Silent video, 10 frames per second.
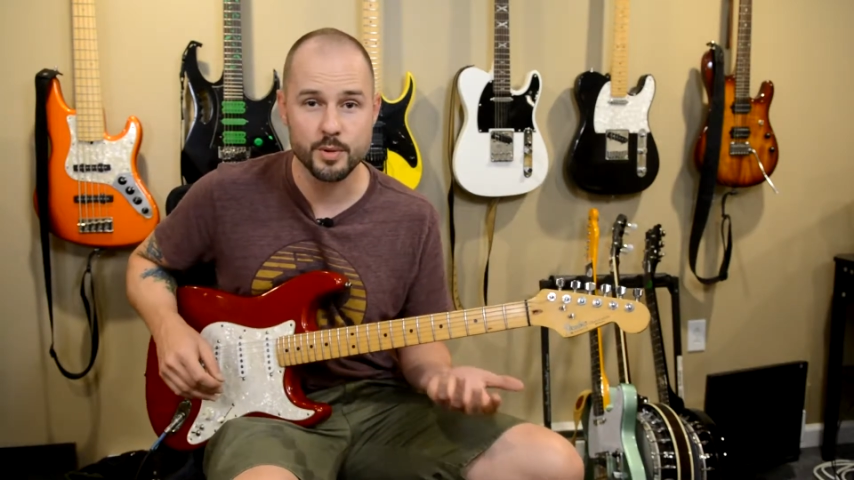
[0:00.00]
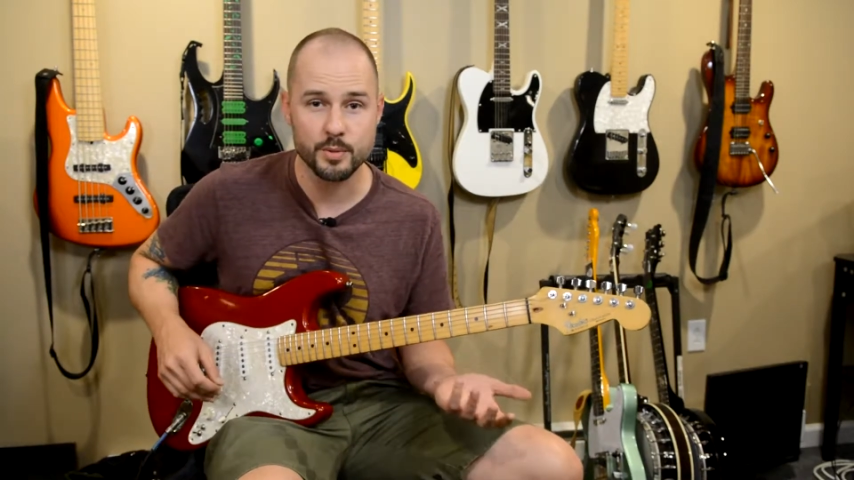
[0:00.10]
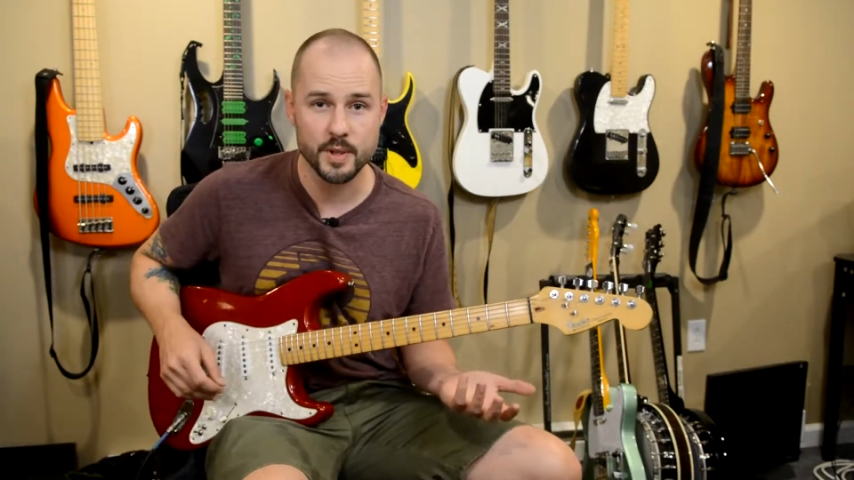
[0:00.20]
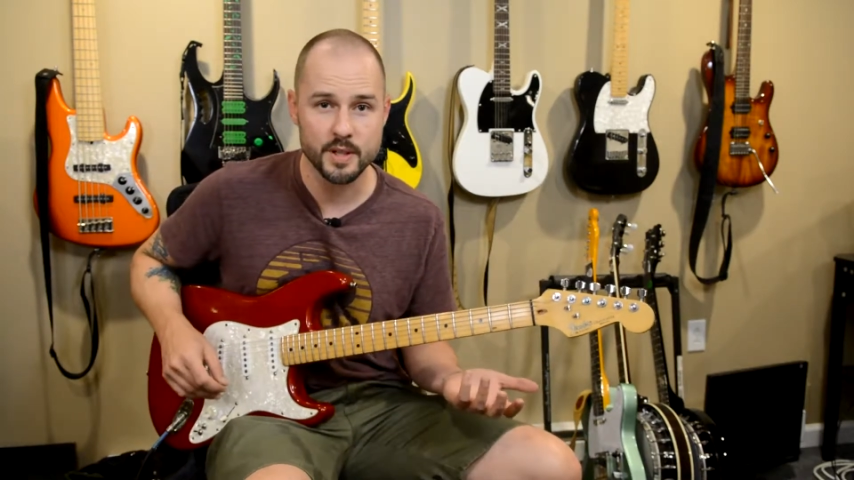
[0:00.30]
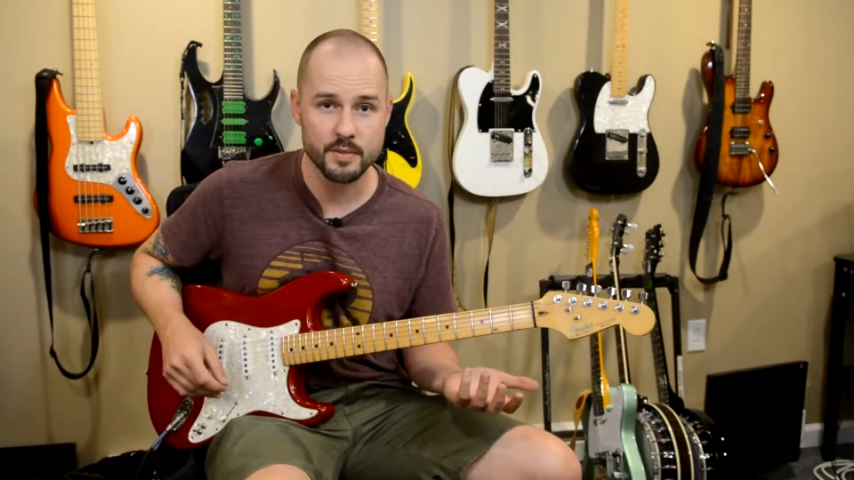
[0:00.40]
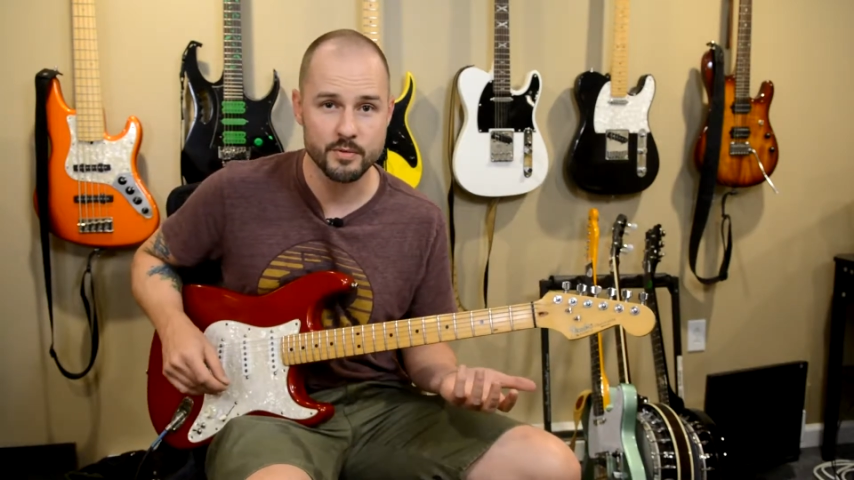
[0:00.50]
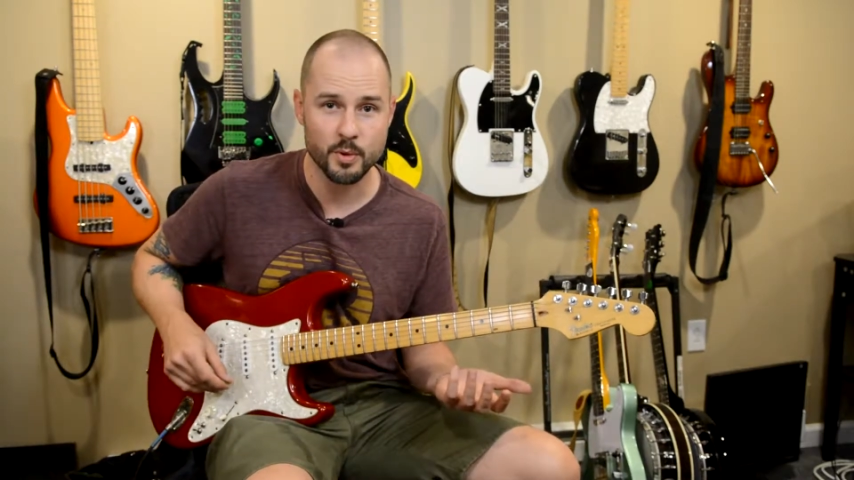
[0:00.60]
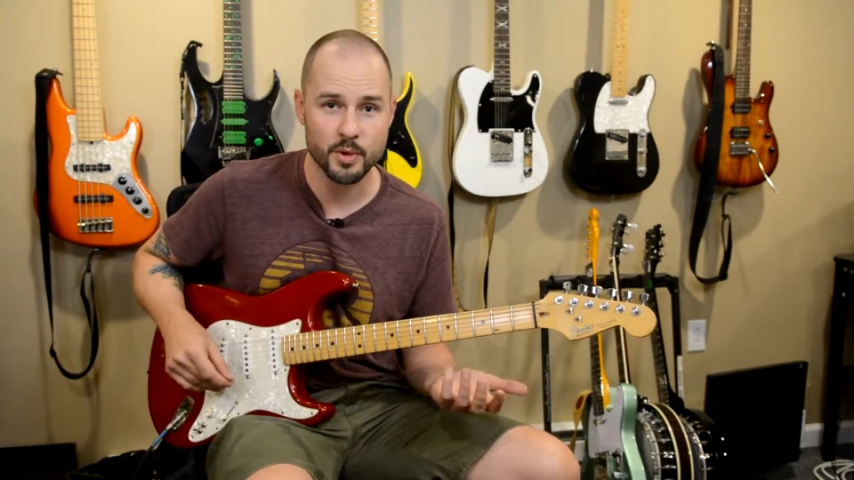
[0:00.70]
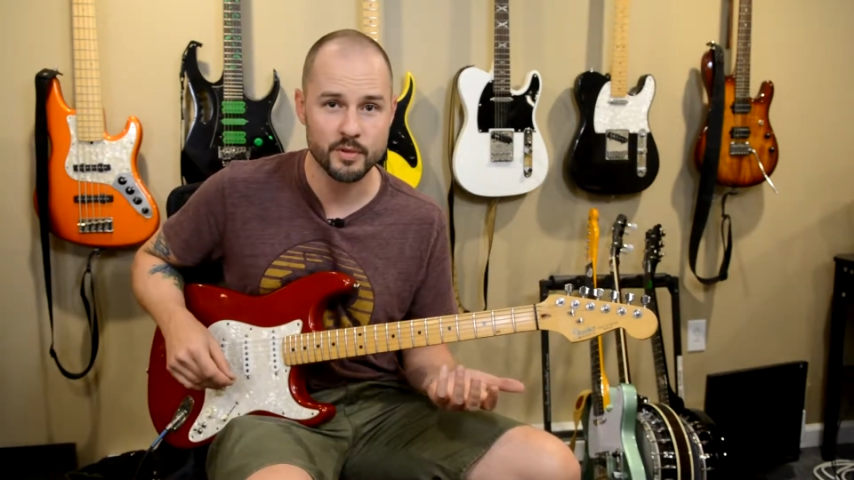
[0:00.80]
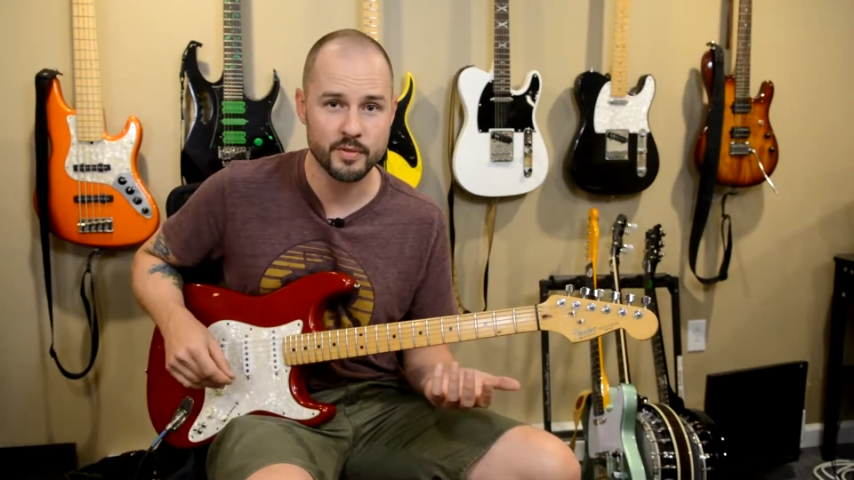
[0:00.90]
3,
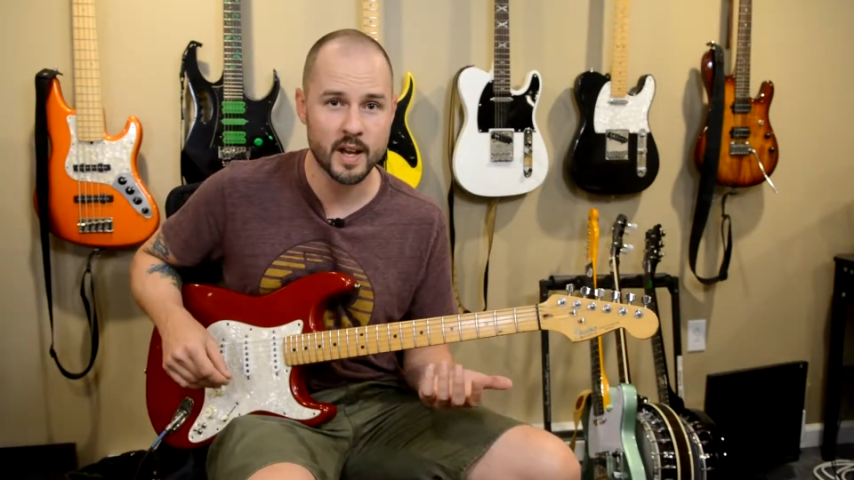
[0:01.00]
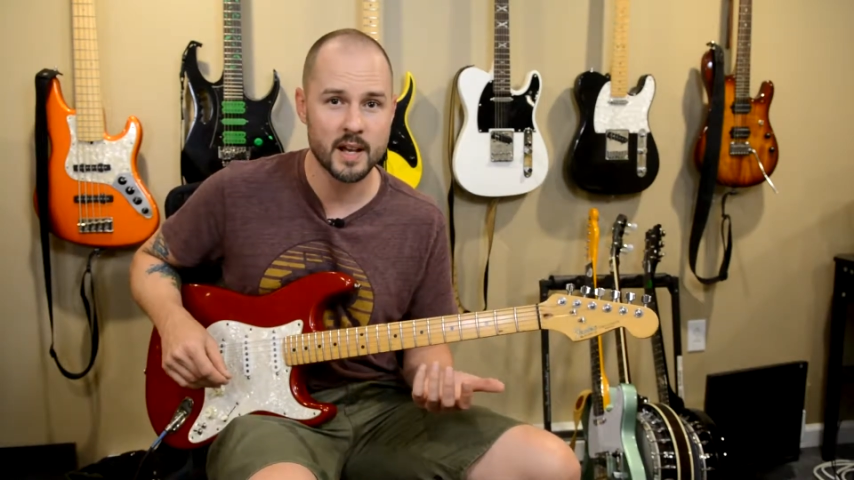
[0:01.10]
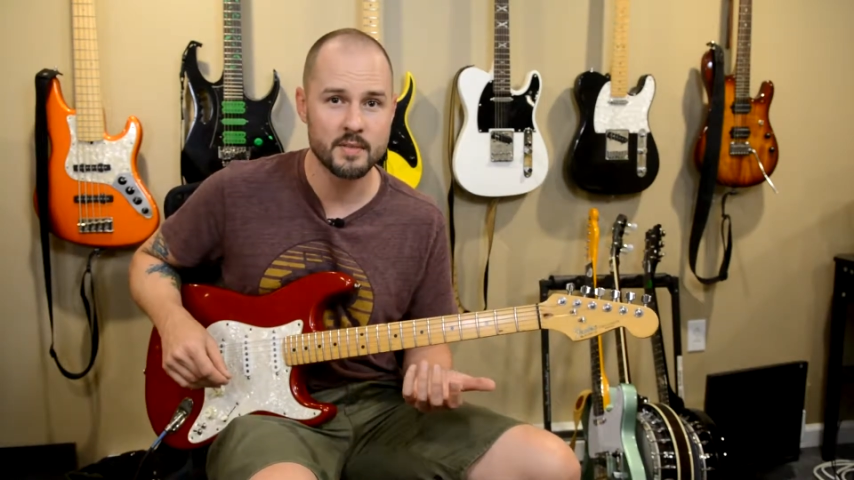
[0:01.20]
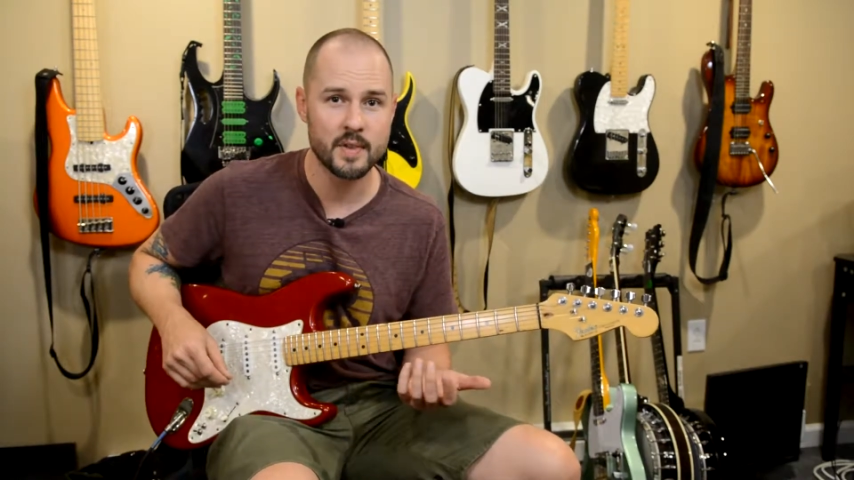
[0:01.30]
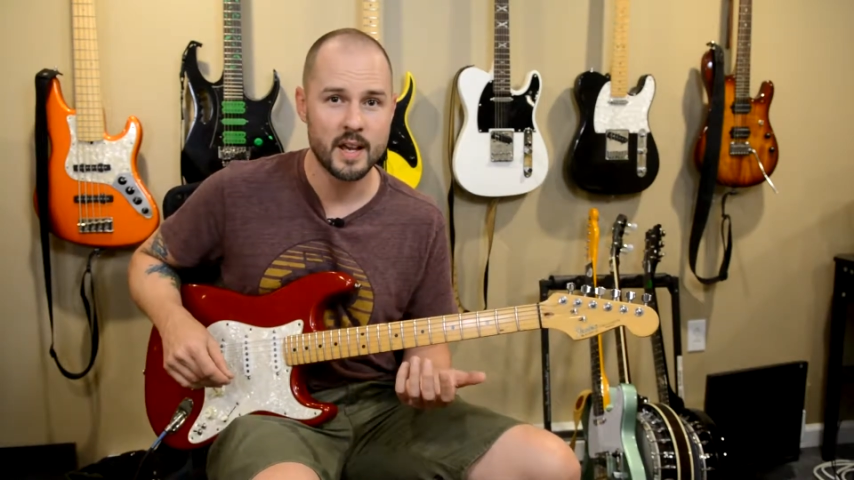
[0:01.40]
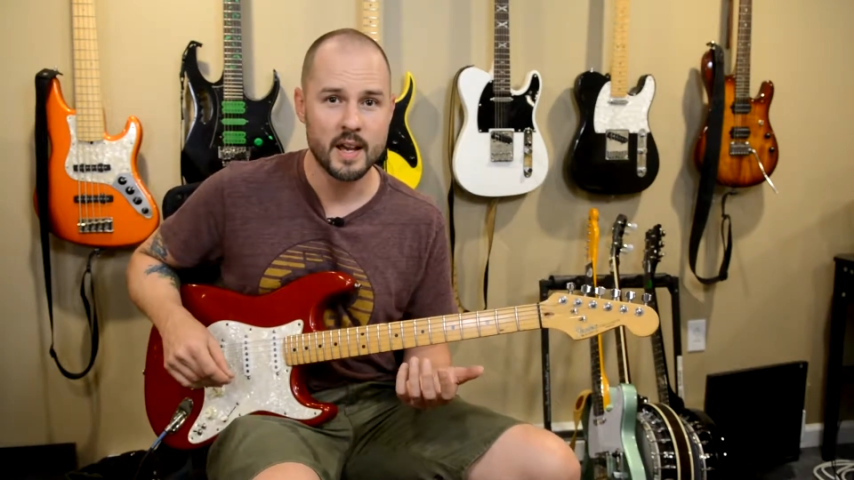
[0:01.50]
4, and 5.